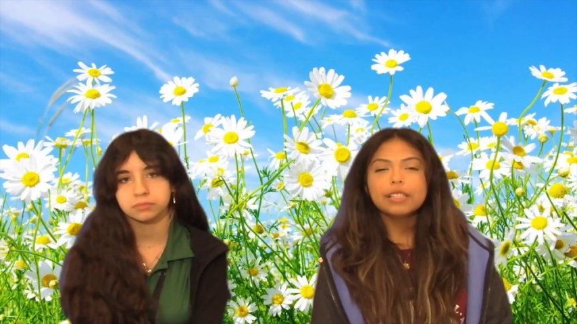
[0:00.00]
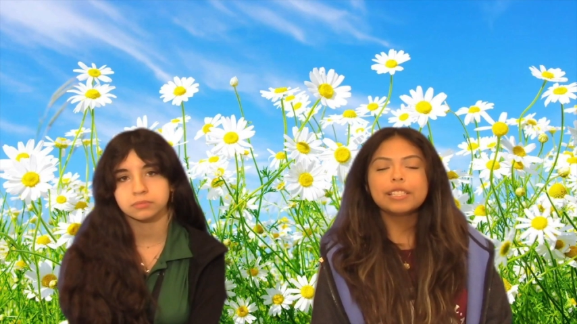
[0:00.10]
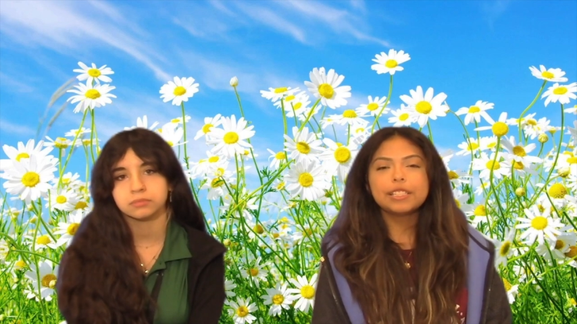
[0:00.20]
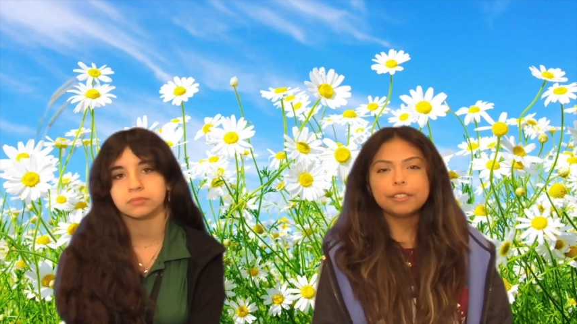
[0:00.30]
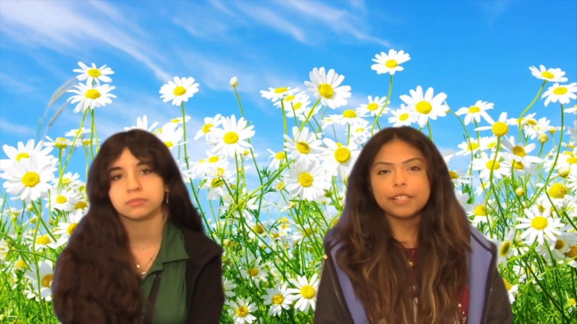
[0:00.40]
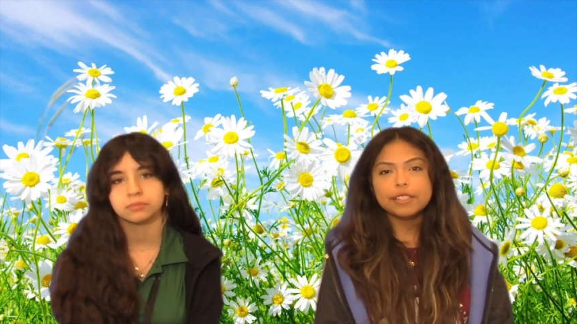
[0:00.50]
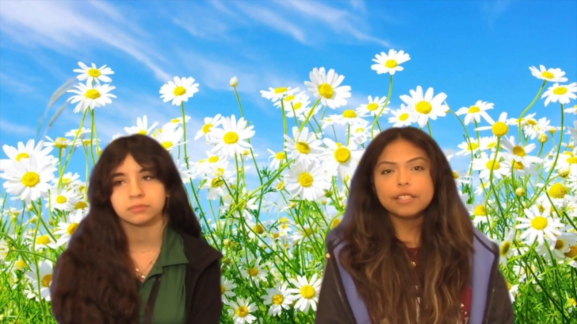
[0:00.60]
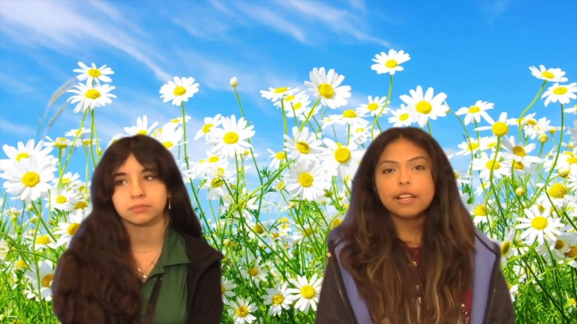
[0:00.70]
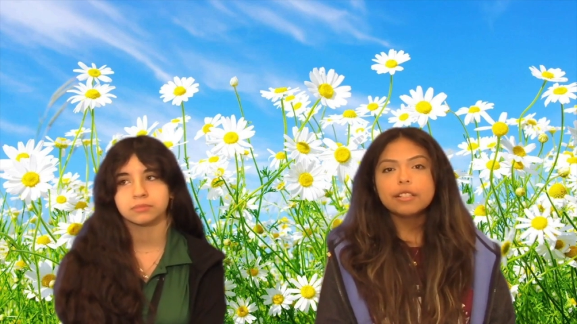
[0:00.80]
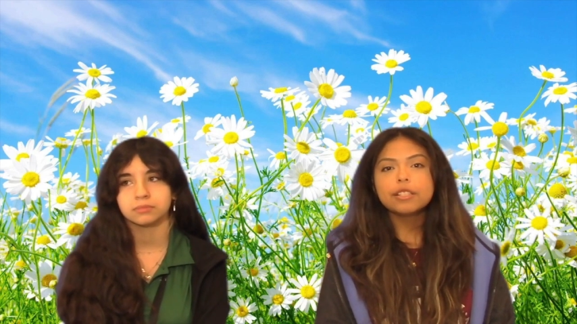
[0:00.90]

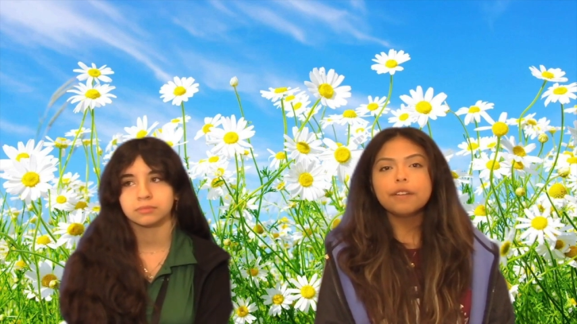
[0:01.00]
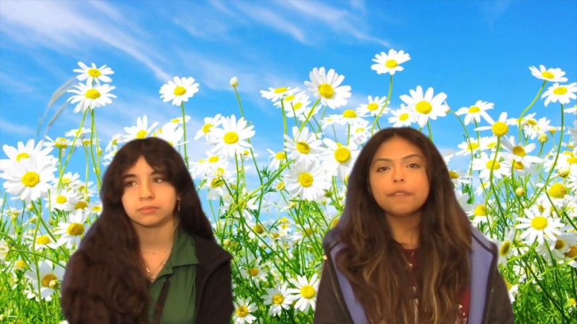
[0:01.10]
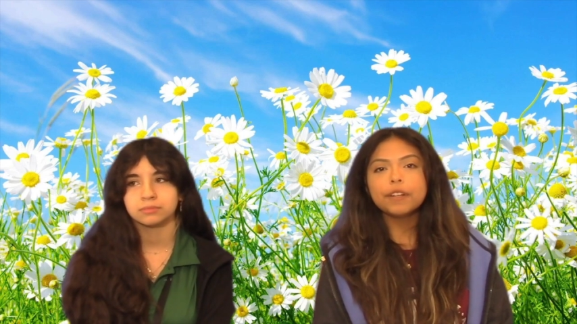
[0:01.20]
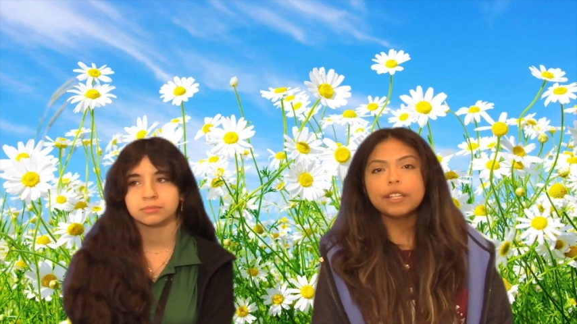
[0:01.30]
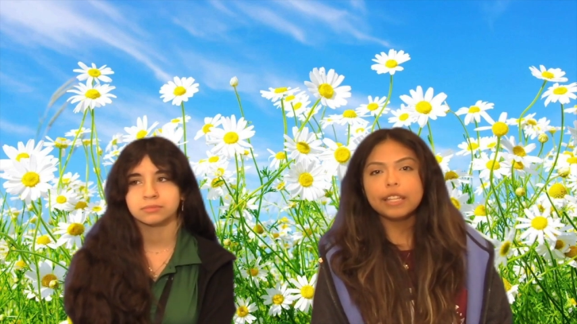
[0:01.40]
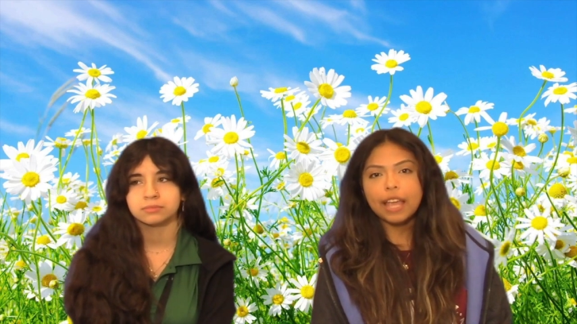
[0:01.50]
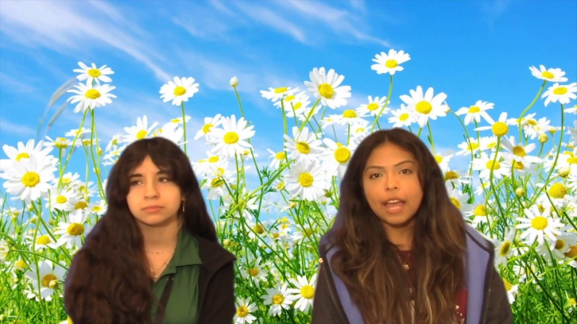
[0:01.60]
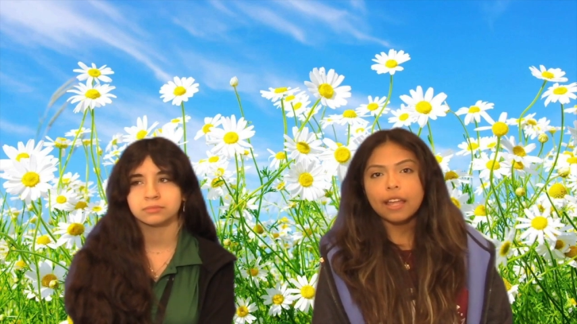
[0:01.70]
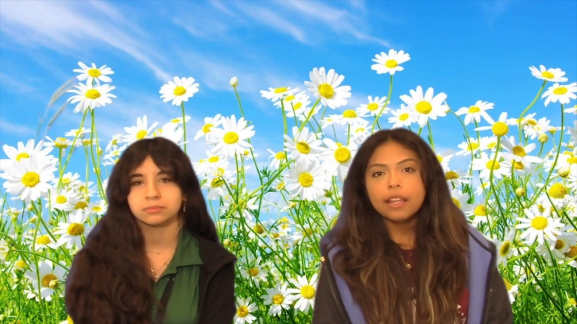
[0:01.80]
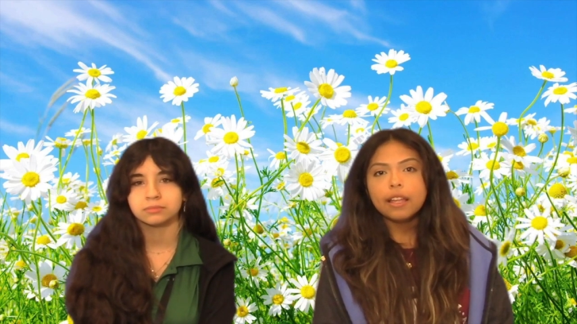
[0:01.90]
Speaker 1: Students, don't
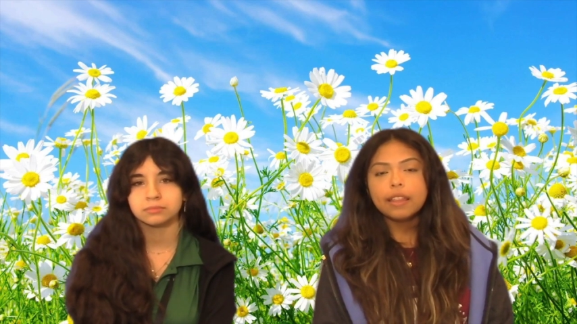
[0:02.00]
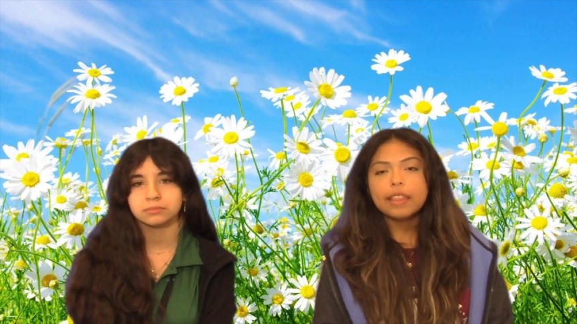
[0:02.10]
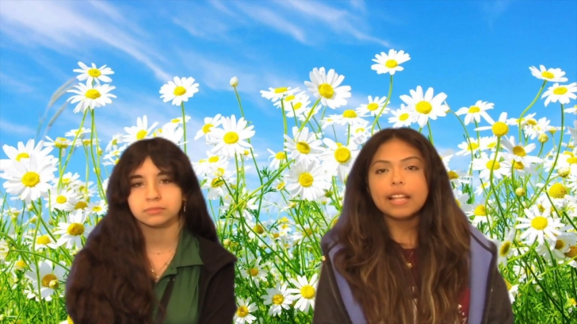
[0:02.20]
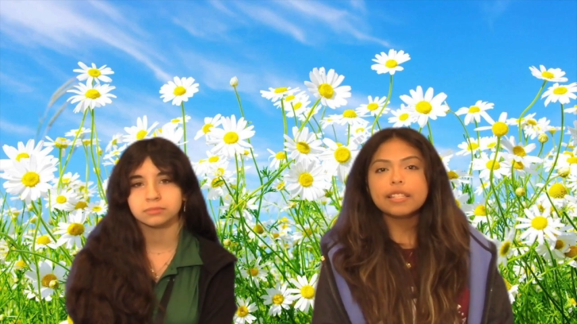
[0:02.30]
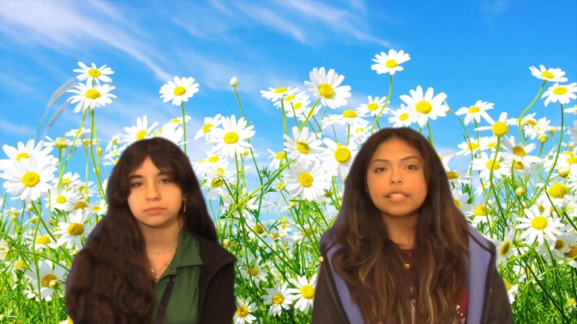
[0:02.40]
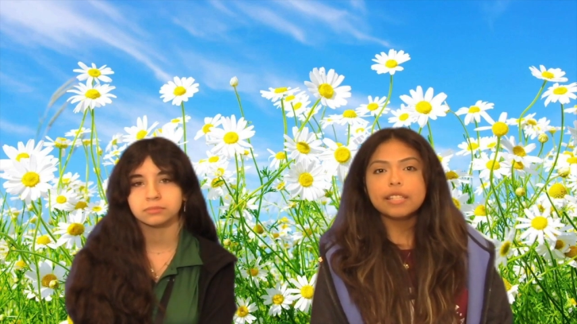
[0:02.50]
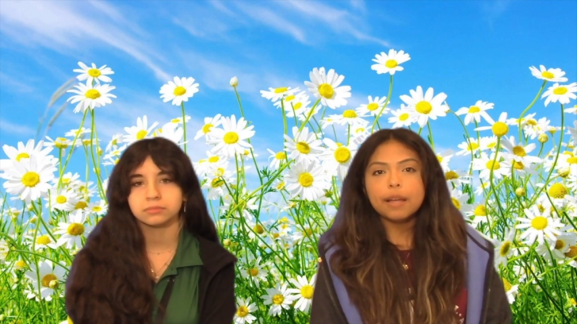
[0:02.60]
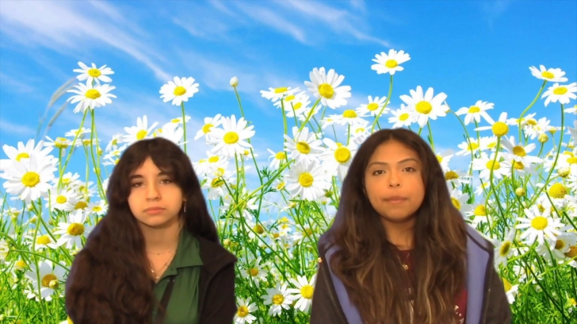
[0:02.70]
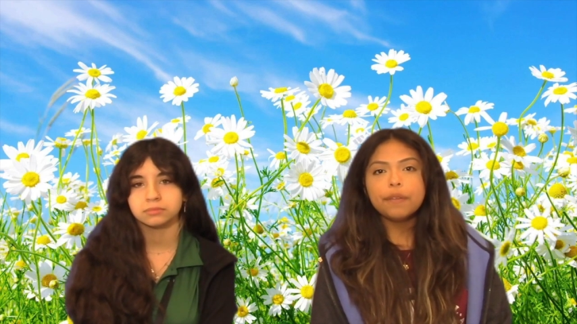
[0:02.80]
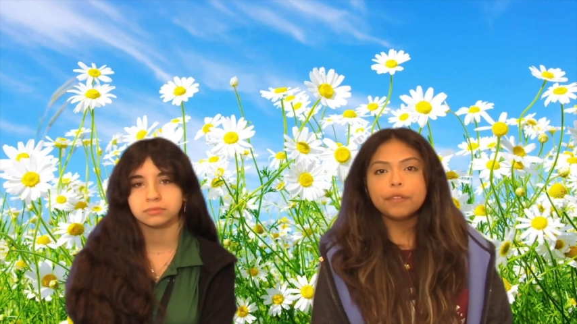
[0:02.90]
forget that
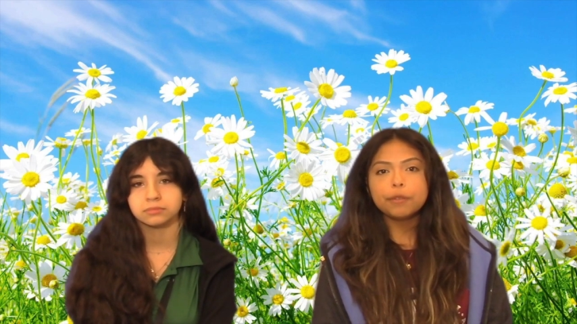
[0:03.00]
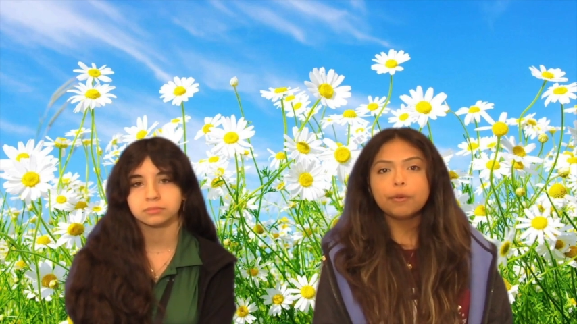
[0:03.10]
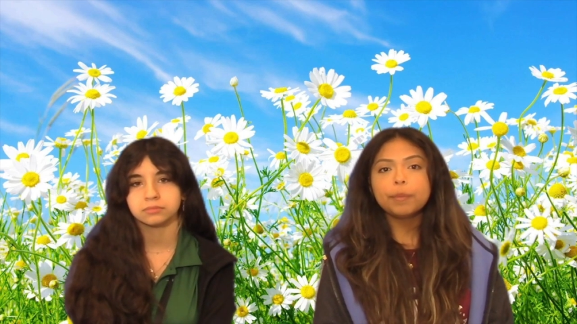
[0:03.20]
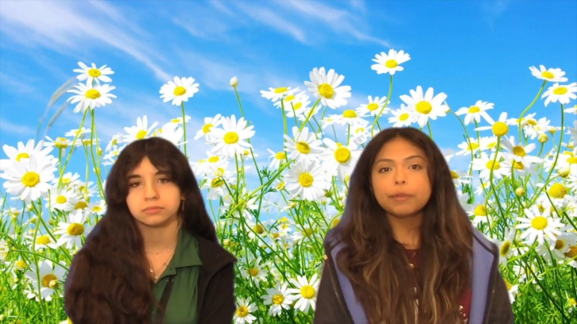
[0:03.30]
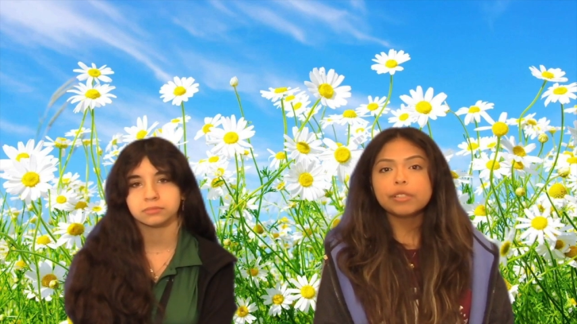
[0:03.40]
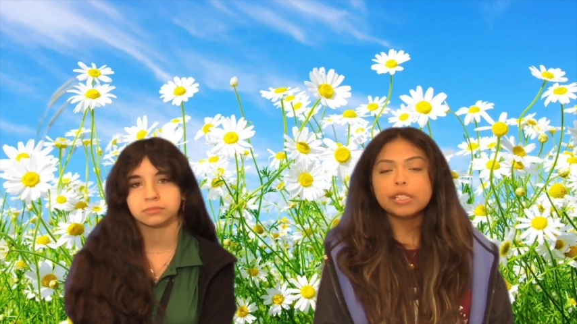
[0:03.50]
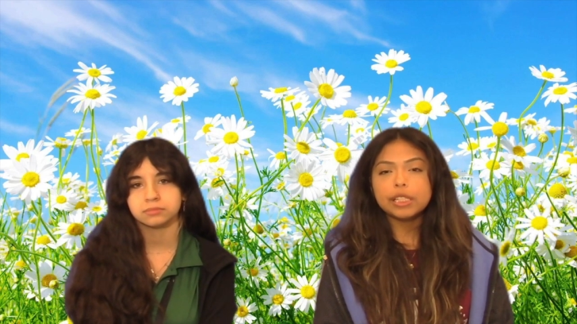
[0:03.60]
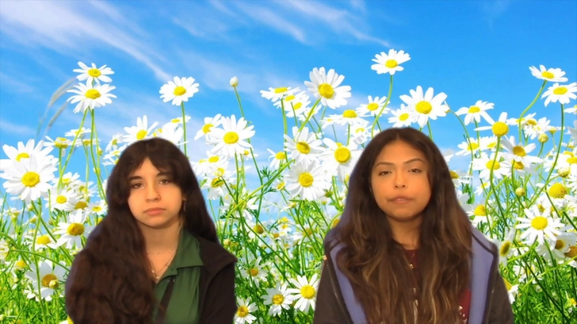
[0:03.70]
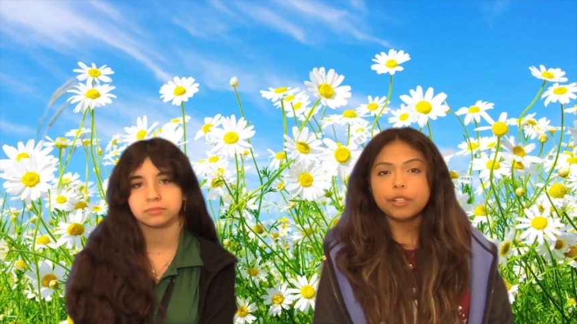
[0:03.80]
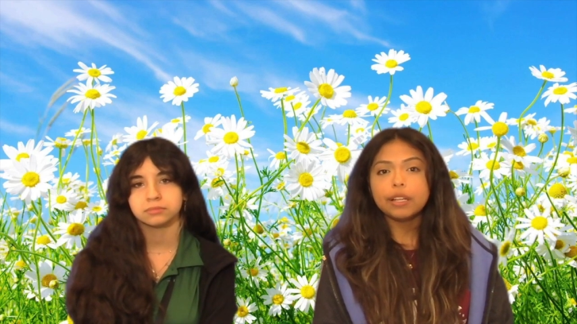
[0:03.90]
some of you will be
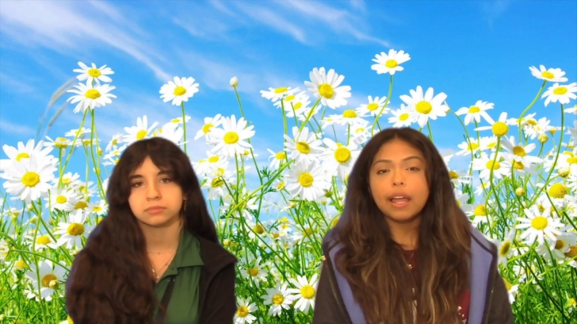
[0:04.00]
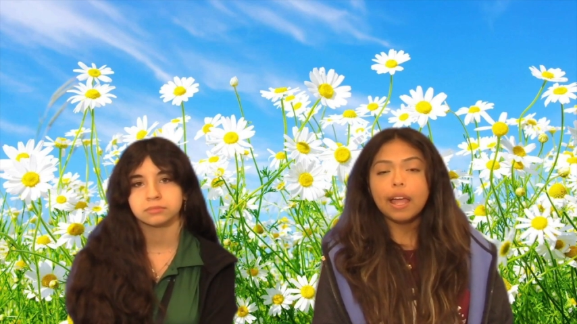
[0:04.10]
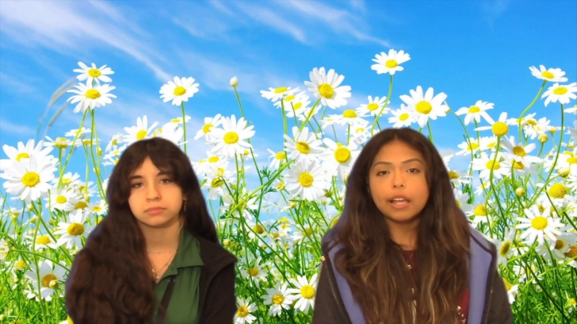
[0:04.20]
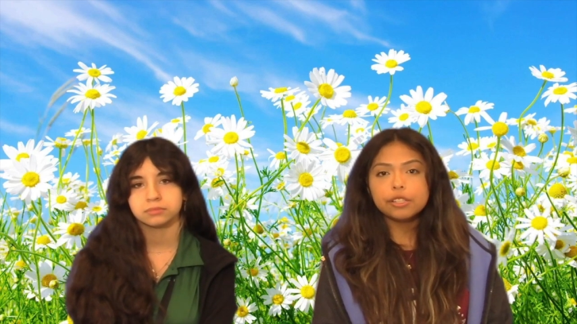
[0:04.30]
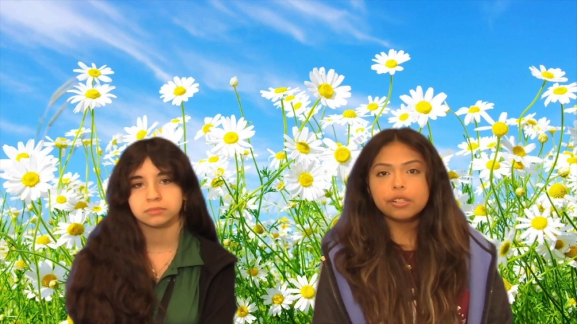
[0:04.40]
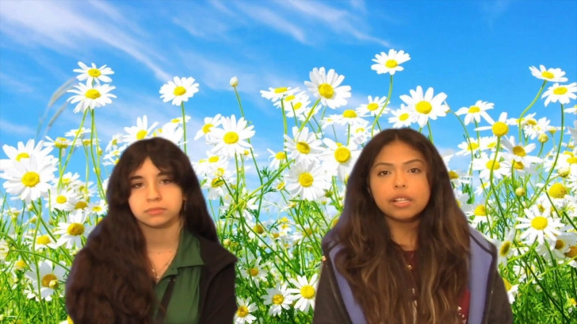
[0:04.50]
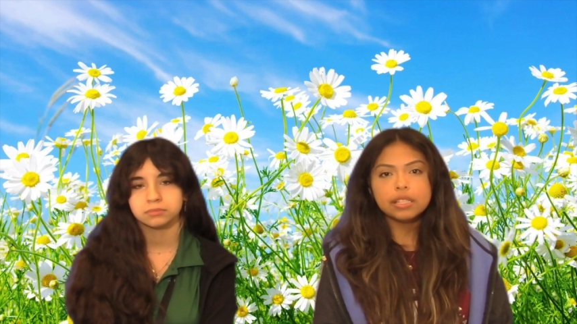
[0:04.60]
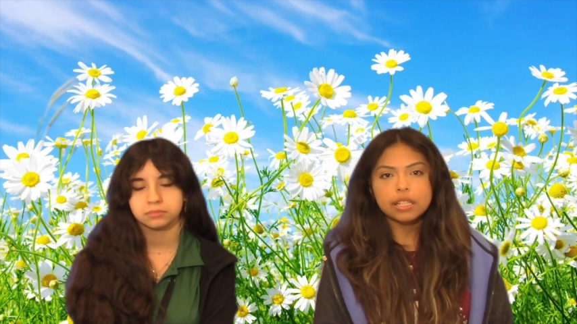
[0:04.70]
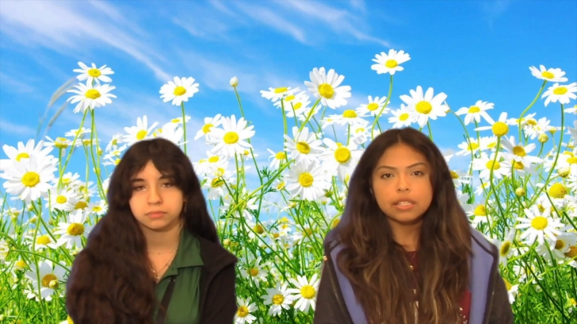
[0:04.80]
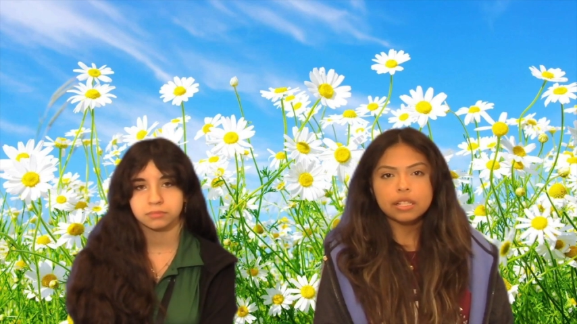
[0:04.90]
receiving extra
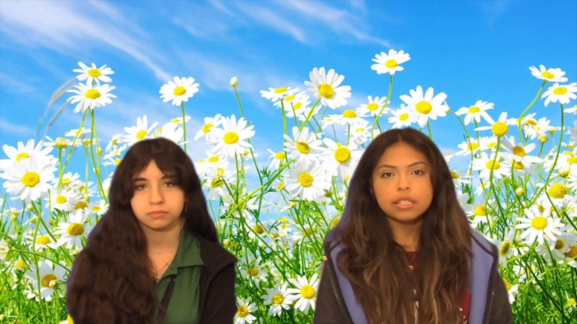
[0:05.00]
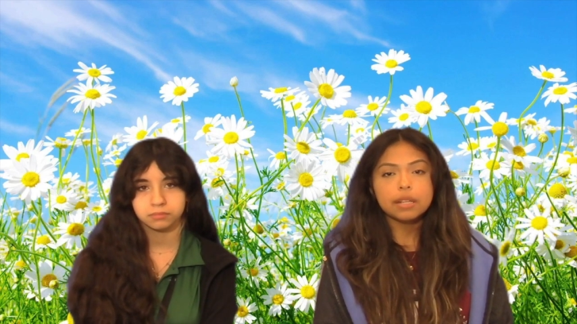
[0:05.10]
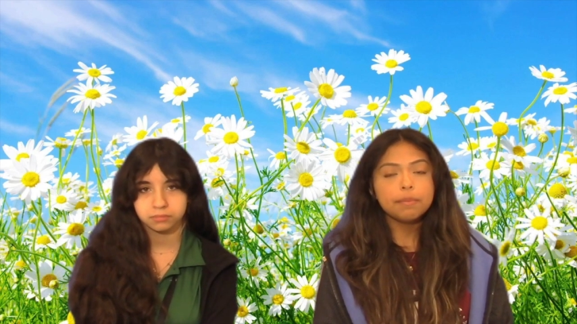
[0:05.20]
assistance